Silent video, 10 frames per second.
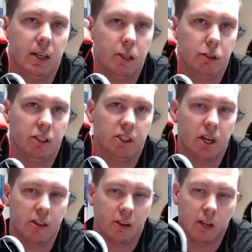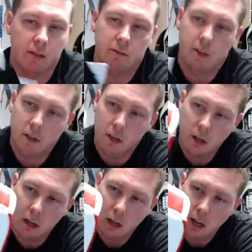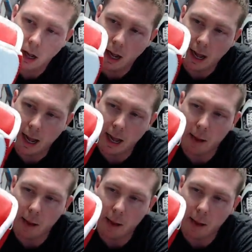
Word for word: you just saw in the glove, um,